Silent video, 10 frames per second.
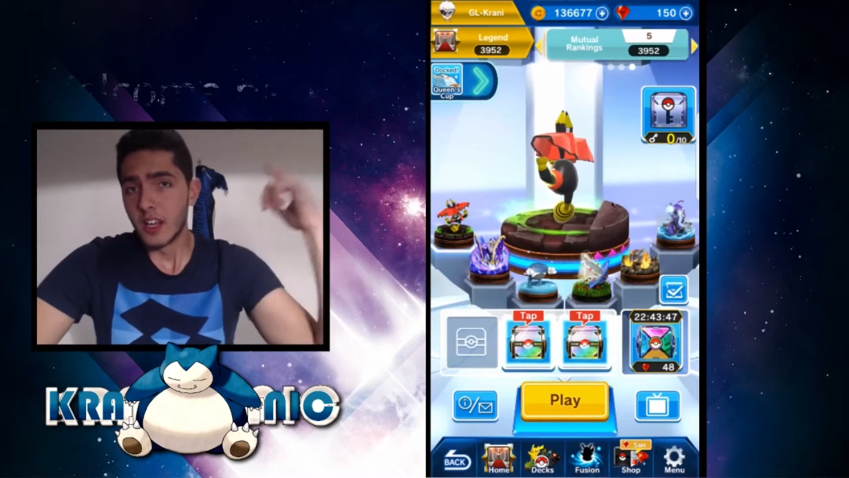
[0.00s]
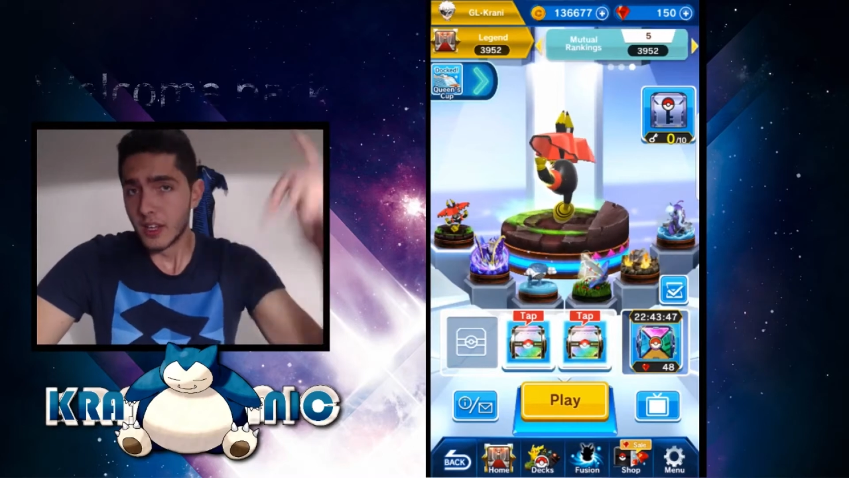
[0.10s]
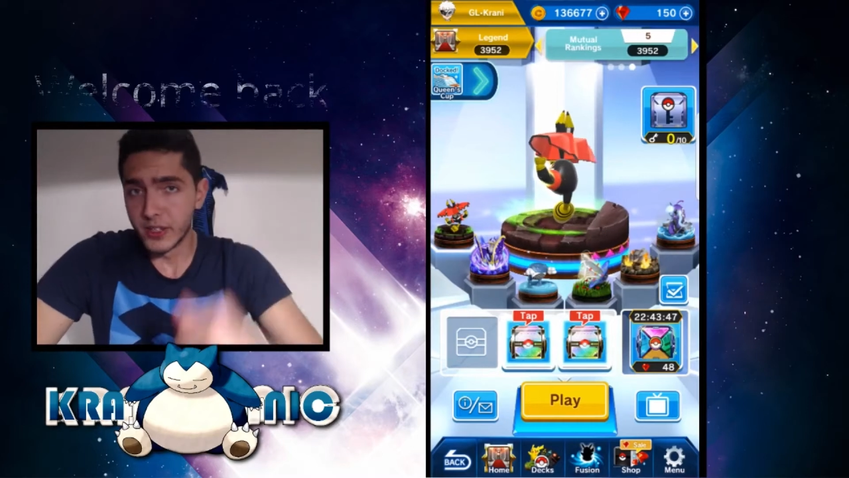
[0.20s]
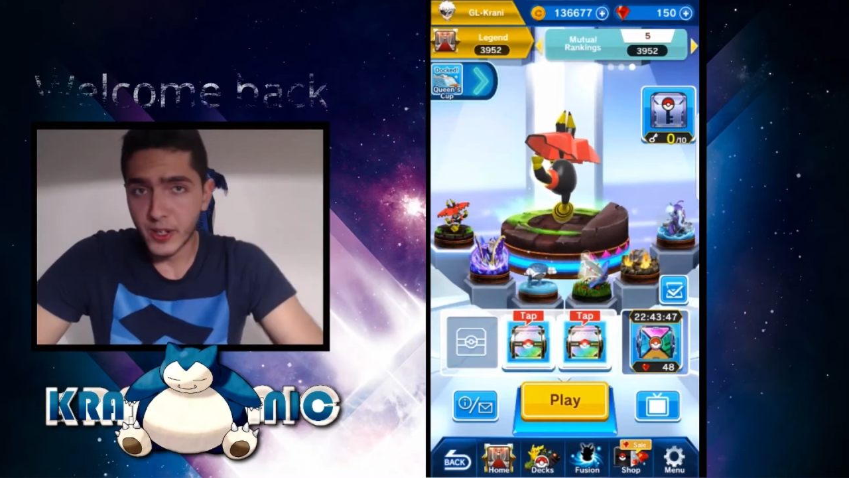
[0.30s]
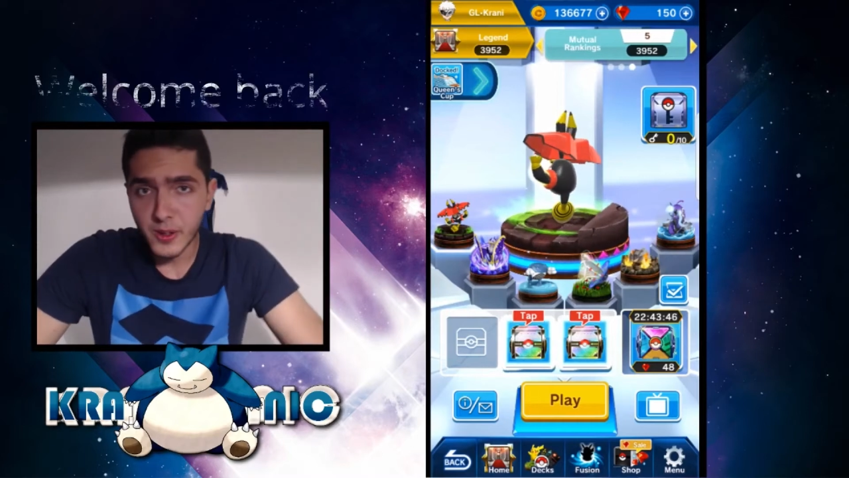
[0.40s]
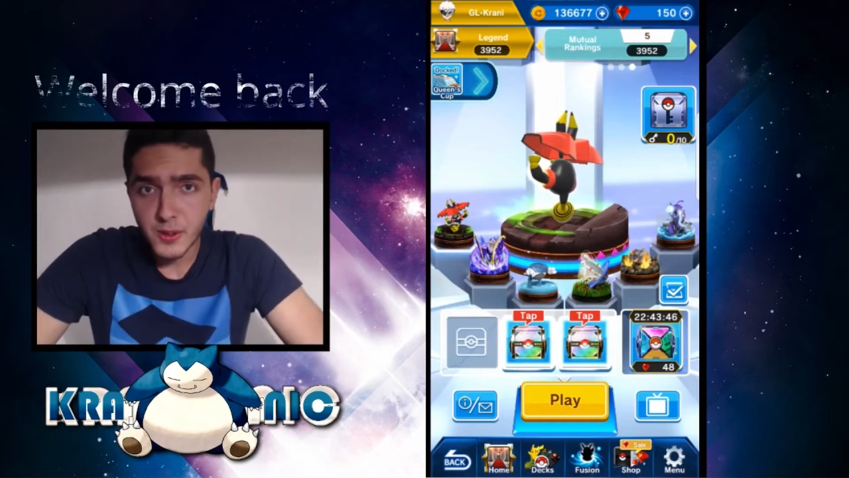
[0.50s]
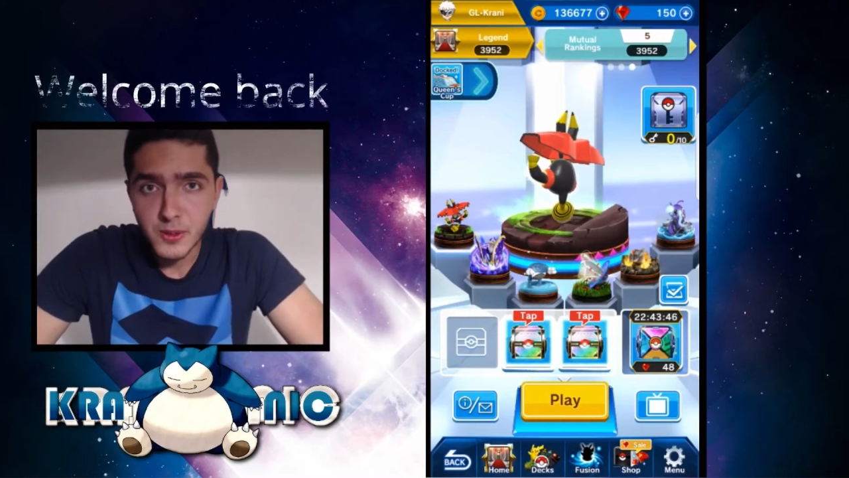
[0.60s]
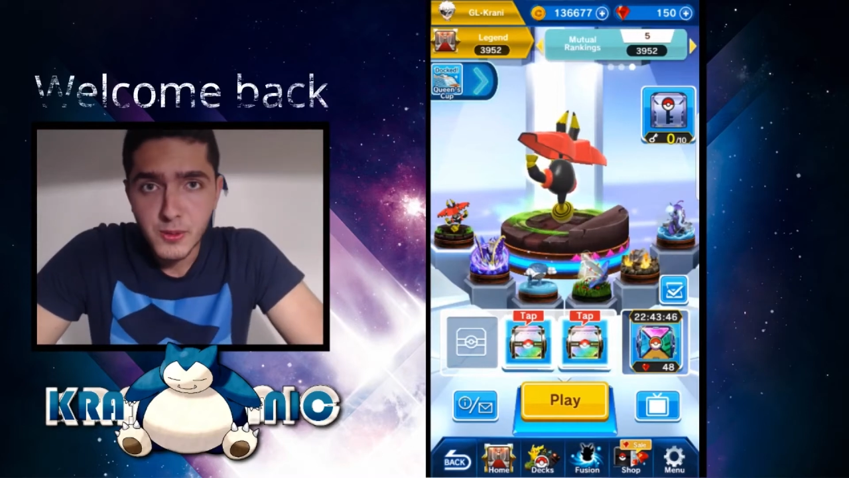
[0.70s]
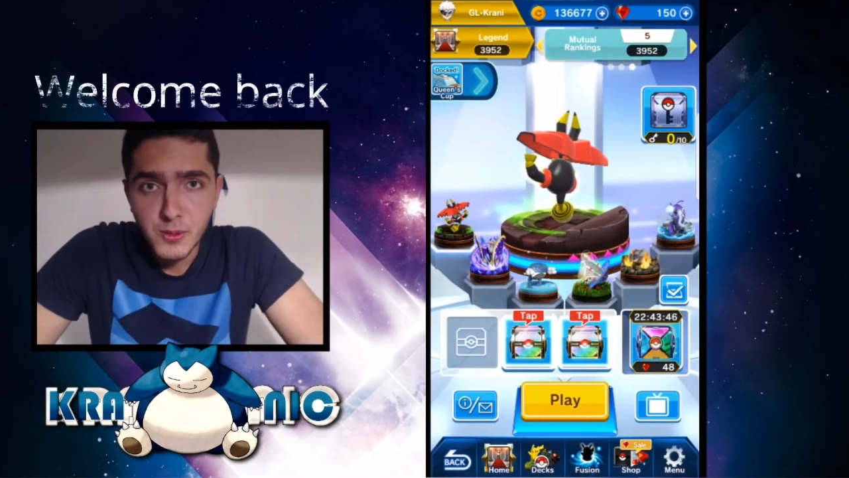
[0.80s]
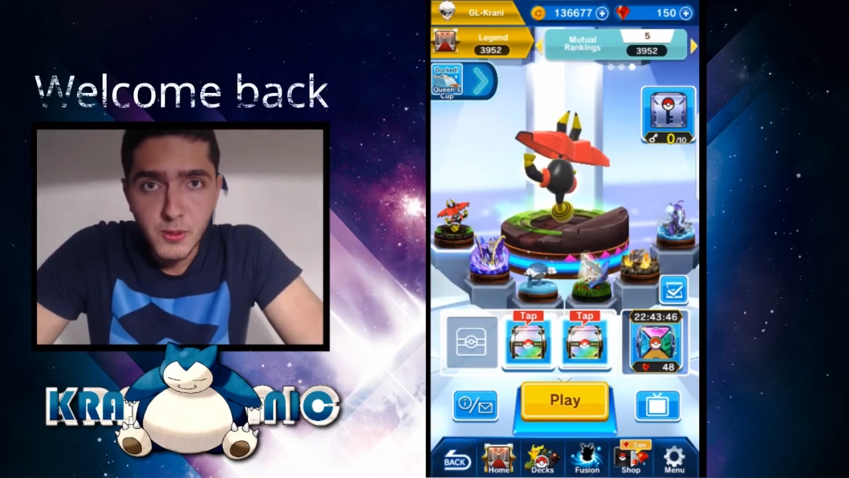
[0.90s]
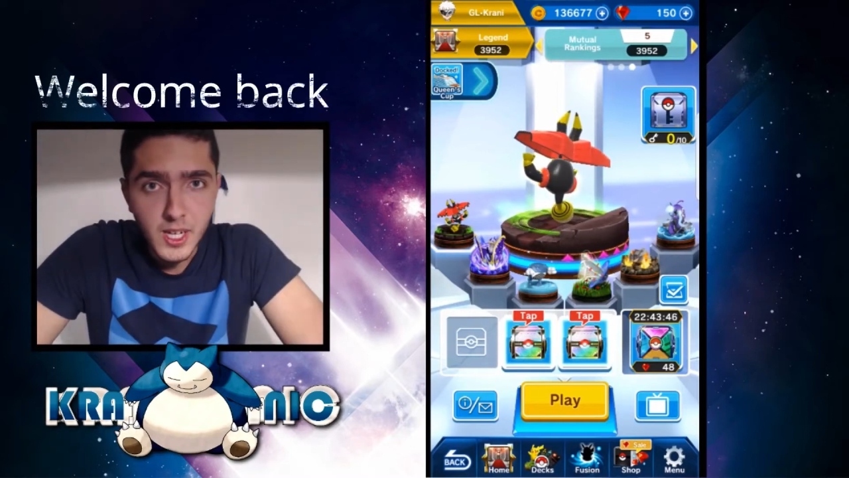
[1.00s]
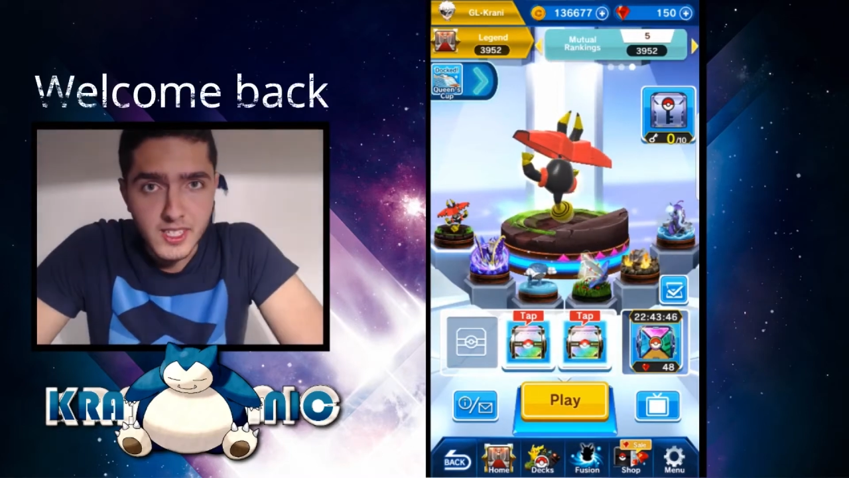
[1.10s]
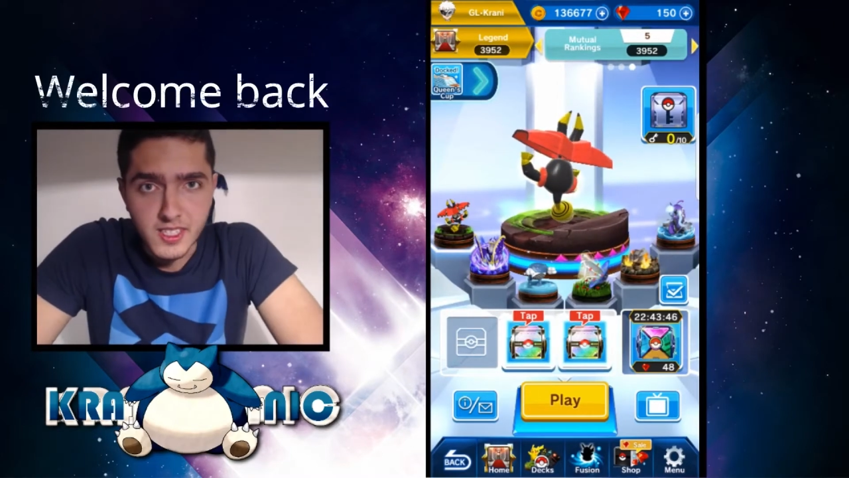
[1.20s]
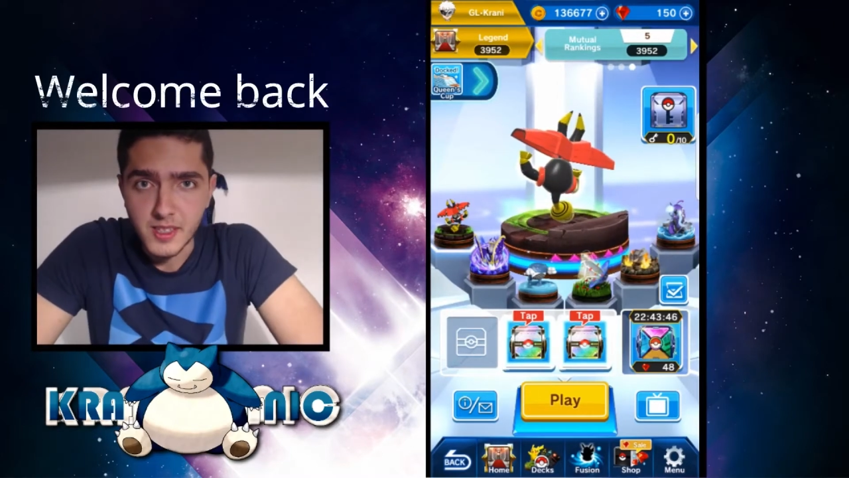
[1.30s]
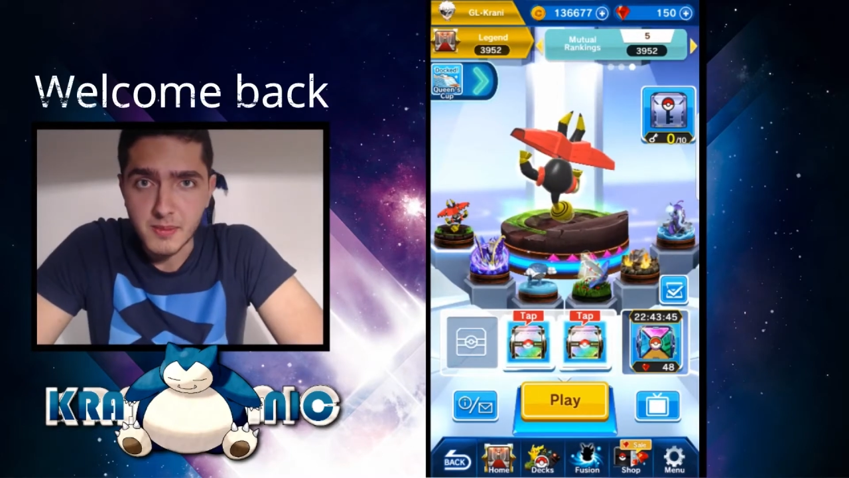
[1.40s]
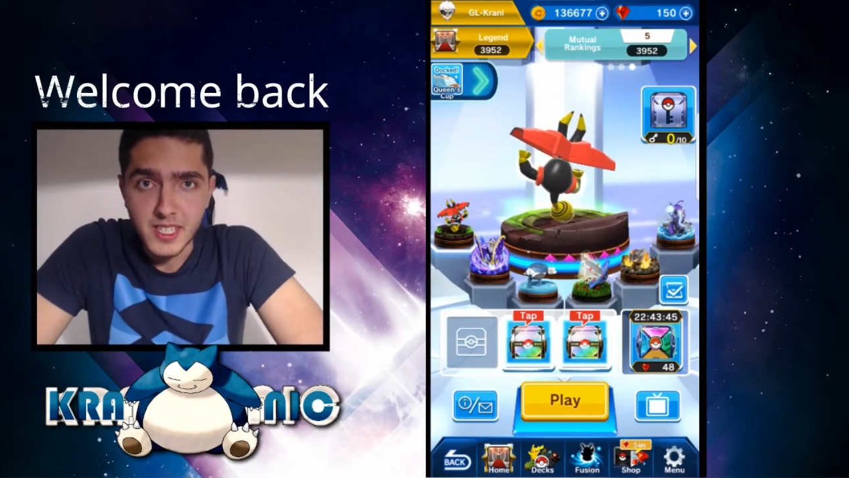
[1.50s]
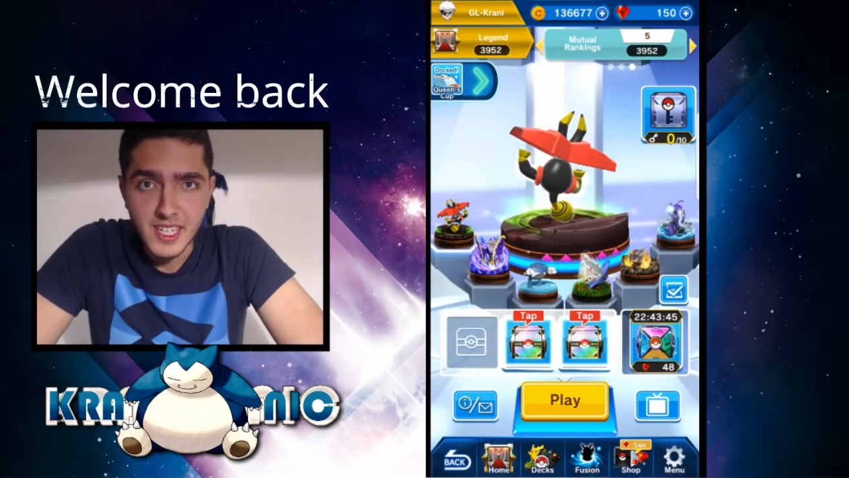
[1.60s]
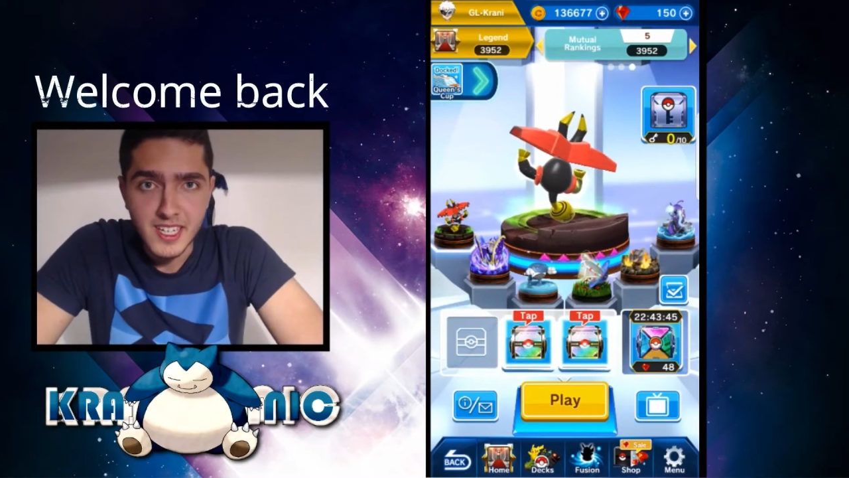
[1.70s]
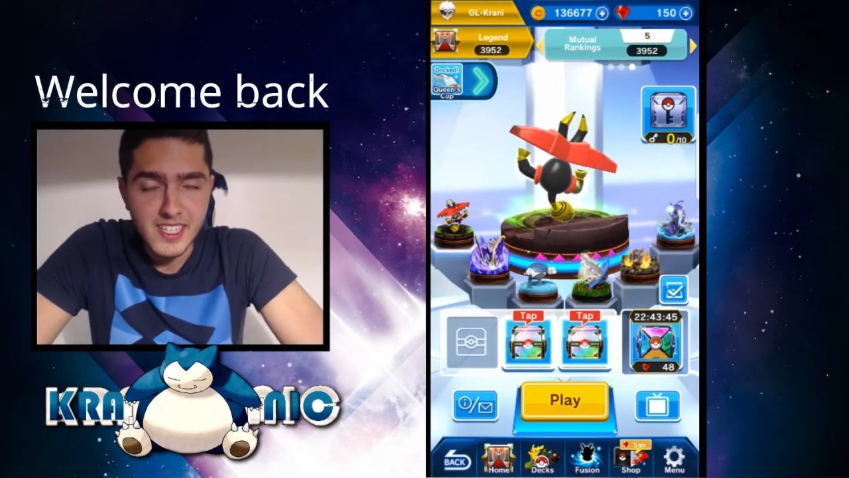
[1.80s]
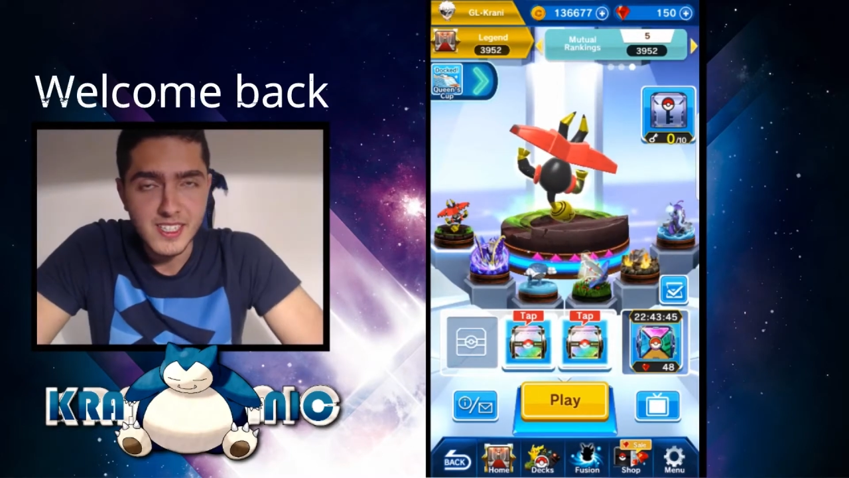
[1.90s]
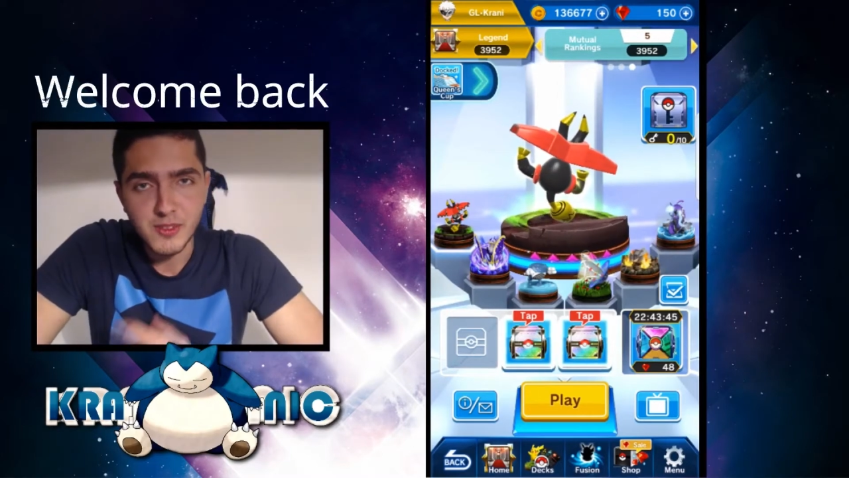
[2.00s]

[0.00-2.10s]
Yo, what's up guys,